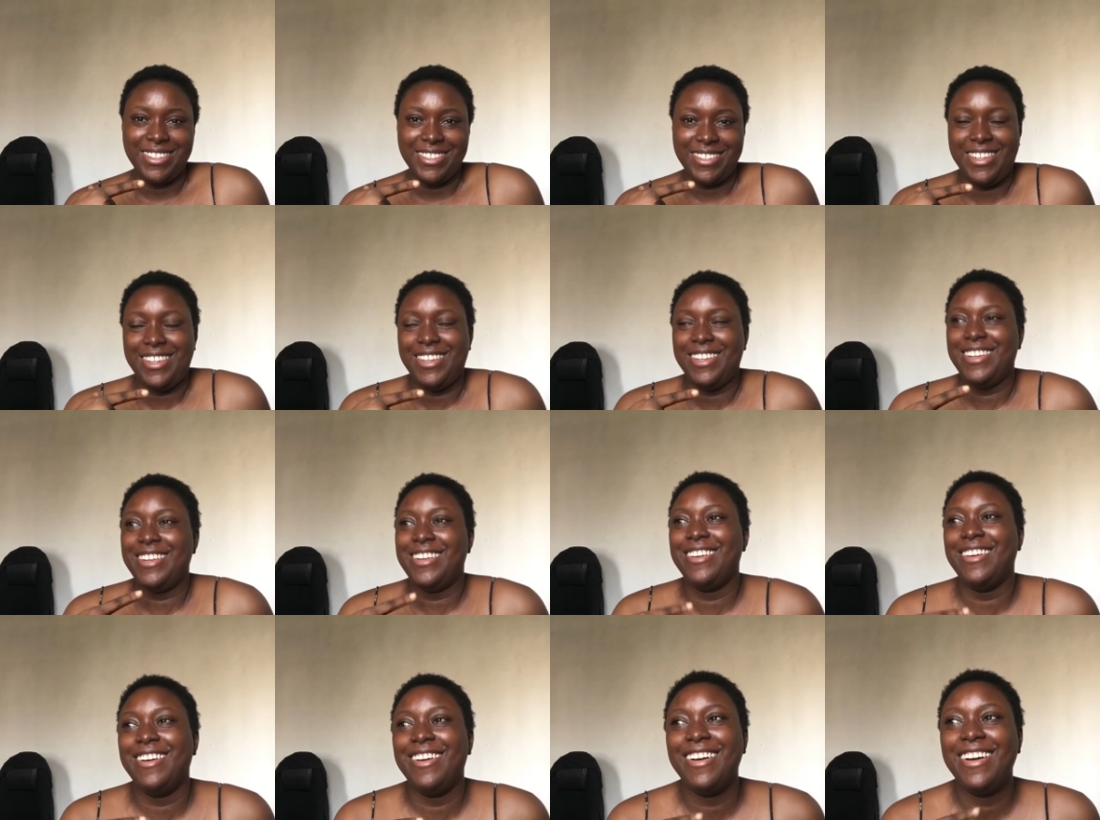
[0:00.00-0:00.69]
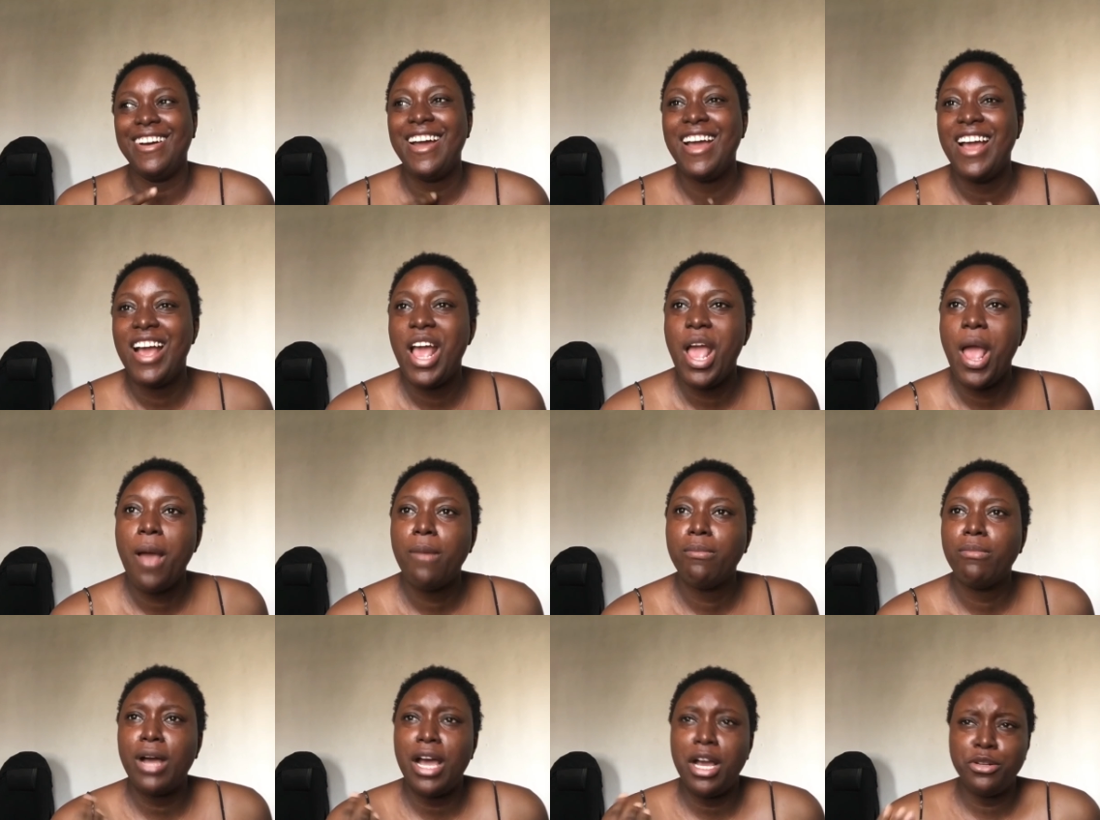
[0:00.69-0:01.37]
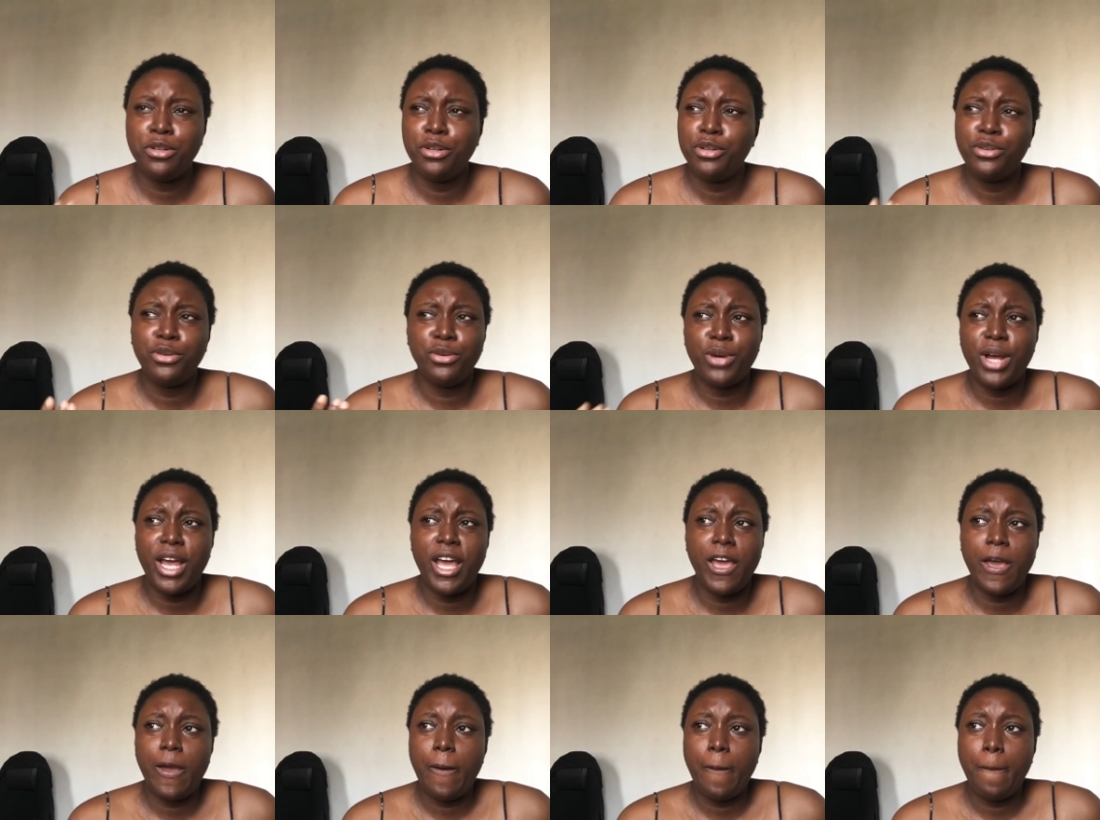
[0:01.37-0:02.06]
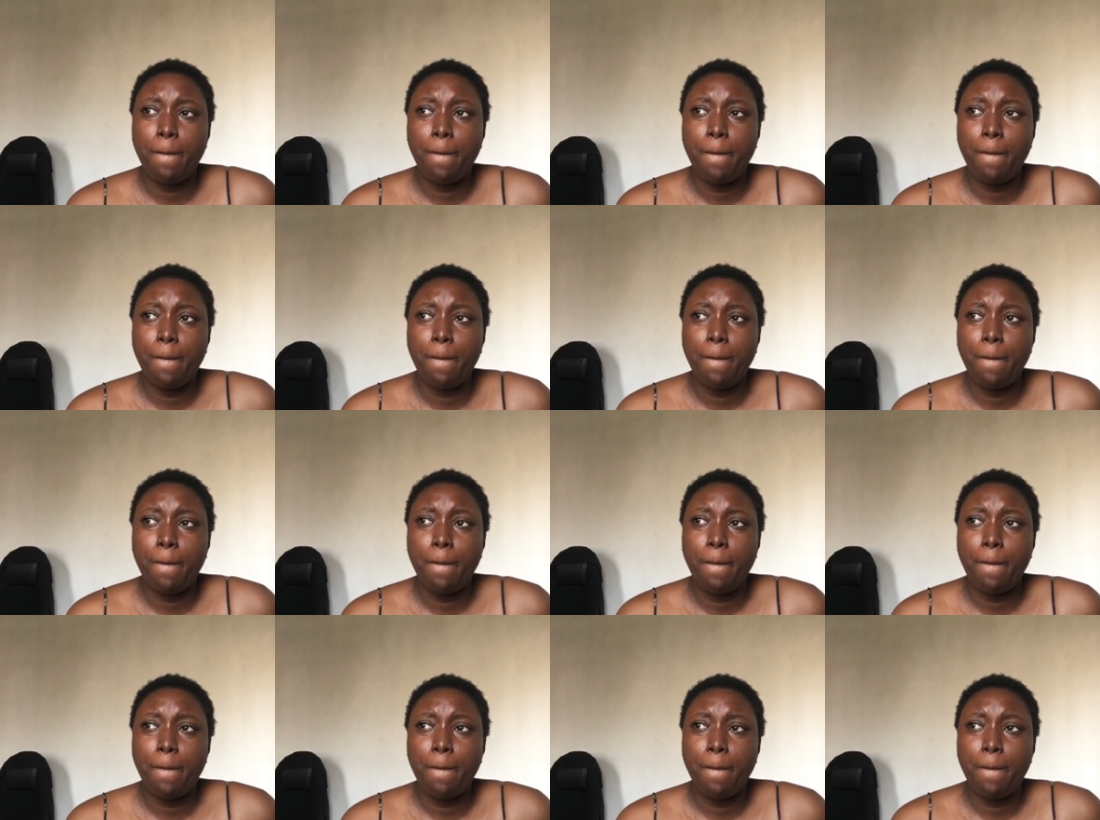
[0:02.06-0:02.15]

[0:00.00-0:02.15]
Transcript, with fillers: but i don't know why